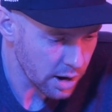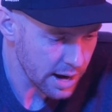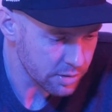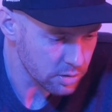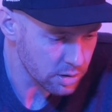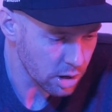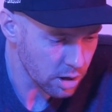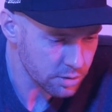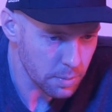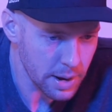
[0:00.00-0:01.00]
have those
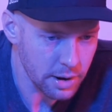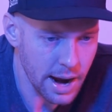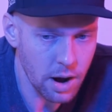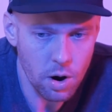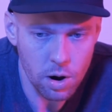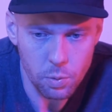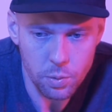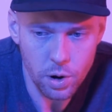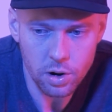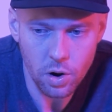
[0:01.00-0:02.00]
laws. No matter how hard we
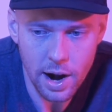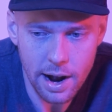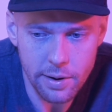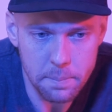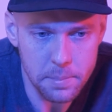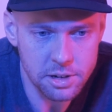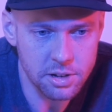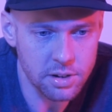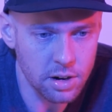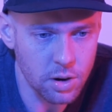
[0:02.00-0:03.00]
work or how
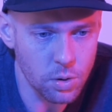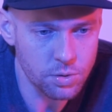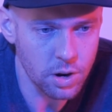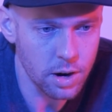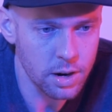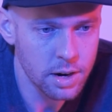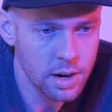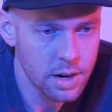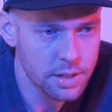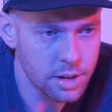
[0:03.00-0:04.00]
ambitious our goals are,
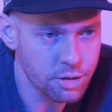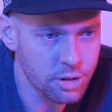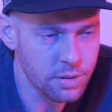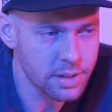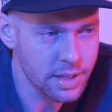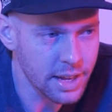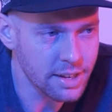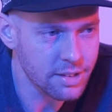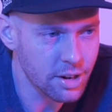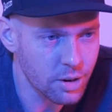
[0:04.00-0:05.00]
there's certain
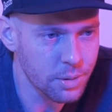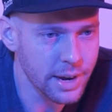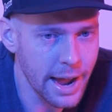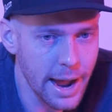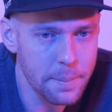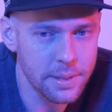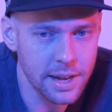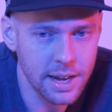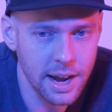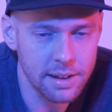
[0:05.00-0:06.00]
things that are going to happen
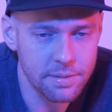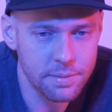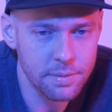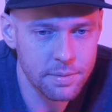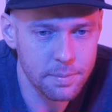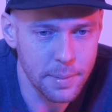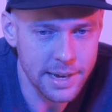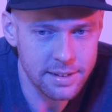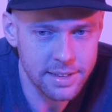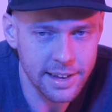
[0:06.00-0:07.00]
that kind of make
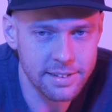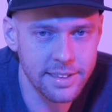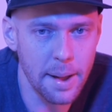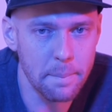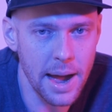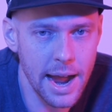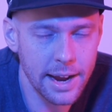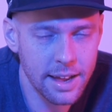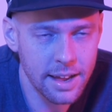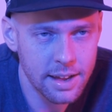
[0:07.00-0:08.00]
us take a step
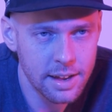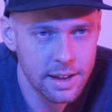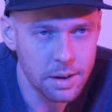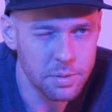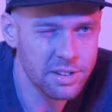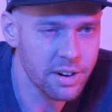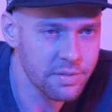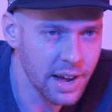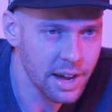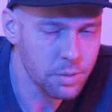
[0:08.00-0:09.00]
back. We start
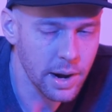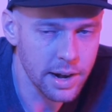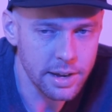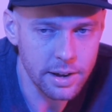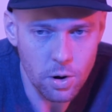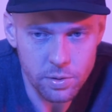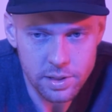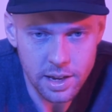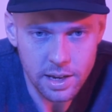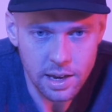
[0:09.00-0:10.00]
evaluating,
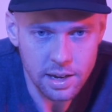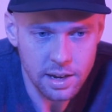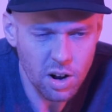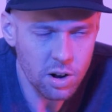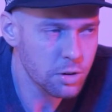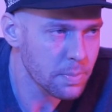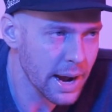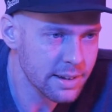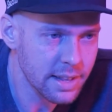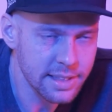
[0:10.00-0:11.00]
overthinking. It all goes
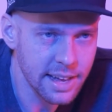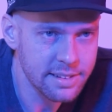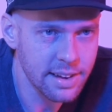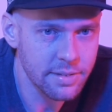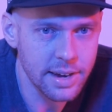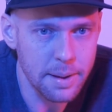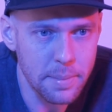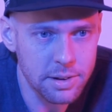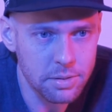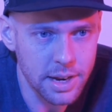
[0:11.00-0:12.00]
back to like that 7-day
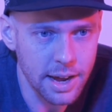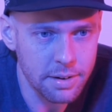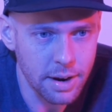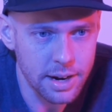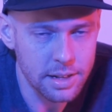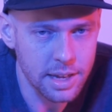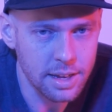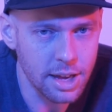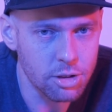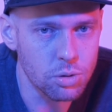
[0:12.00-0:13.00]
mental diet, right? Like,
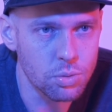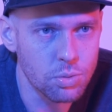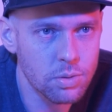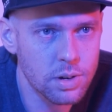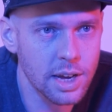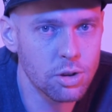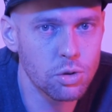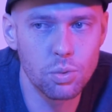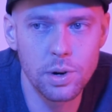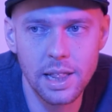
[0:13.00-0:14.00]
can you
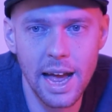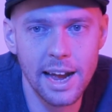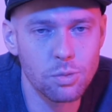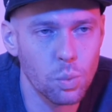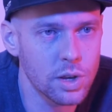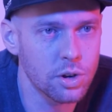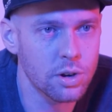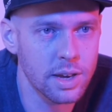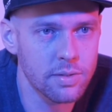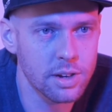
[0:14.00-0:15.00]
realize when you're
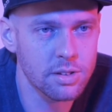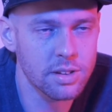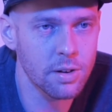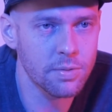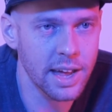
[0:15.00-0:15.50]
giving yourself